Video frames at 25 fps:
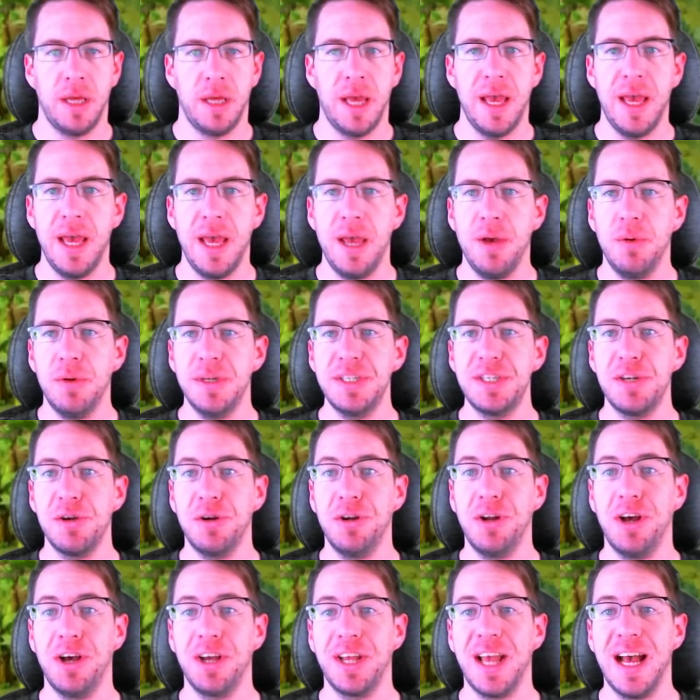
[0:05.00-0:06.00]
Hey, what's
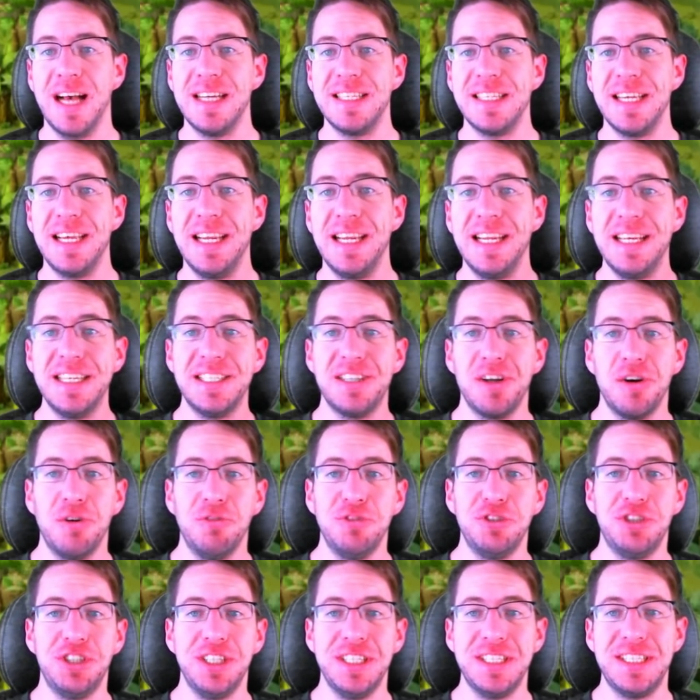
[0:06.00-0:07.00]
going on, guys? It is
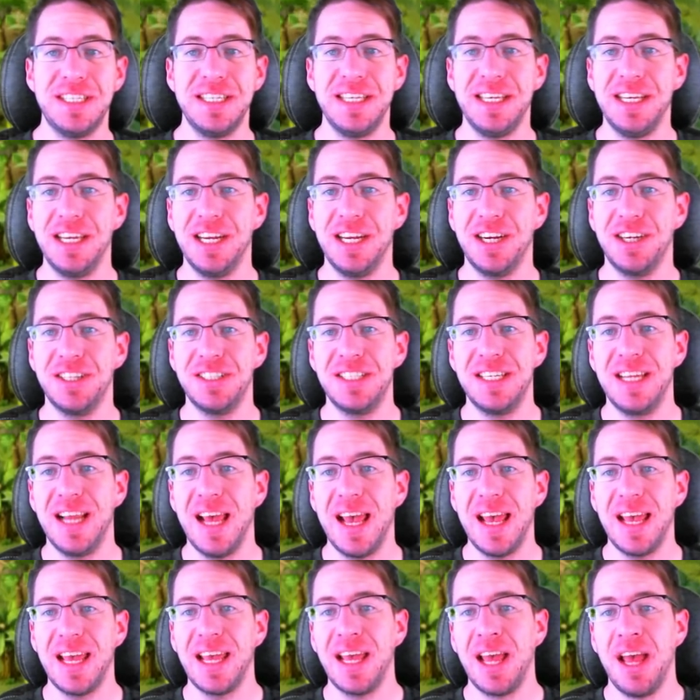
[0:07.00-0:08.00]
OGC here.
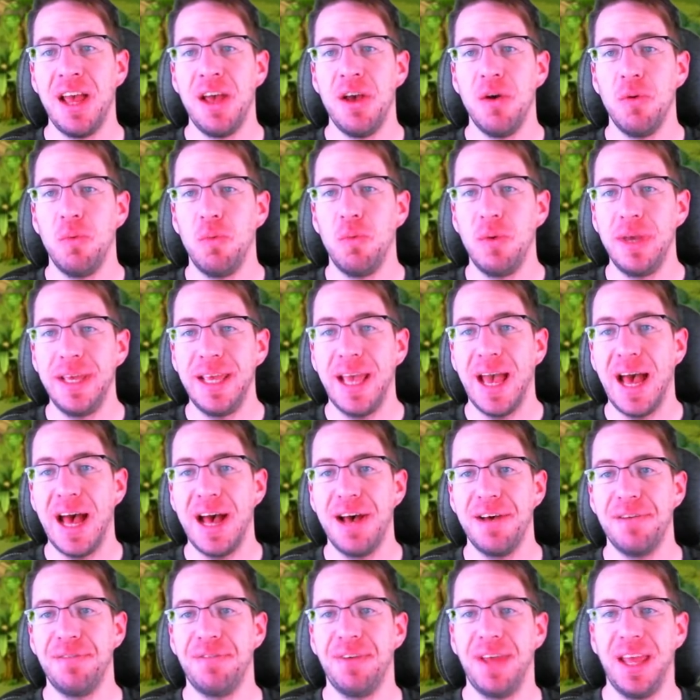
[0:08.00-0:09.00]
Today we
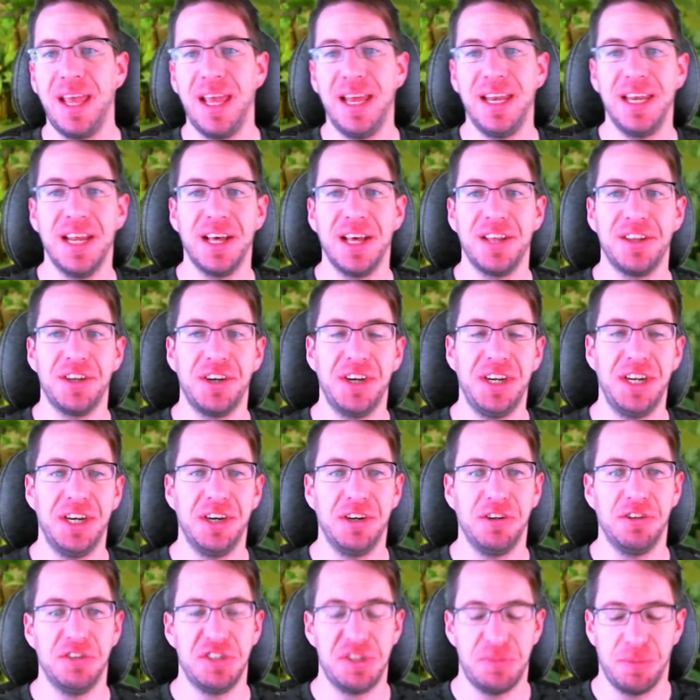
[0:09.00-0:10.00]
have another
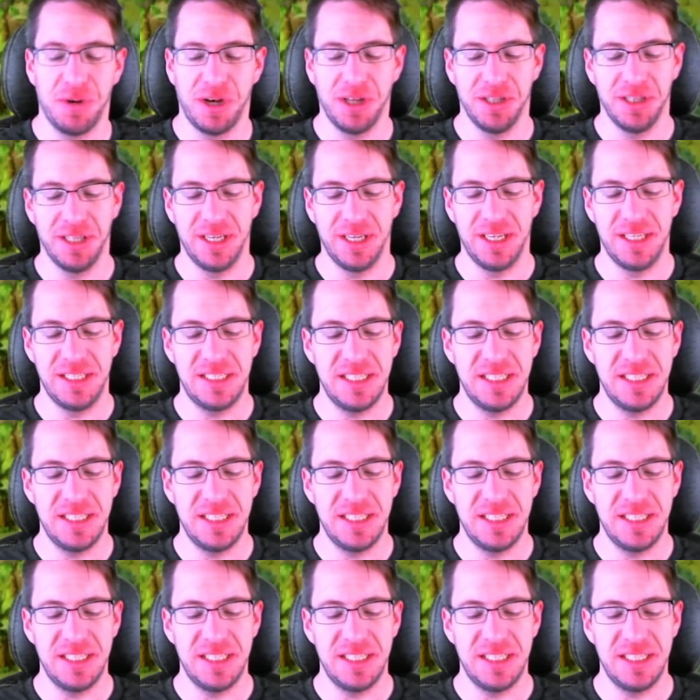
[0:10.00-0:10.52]
hero spotlight.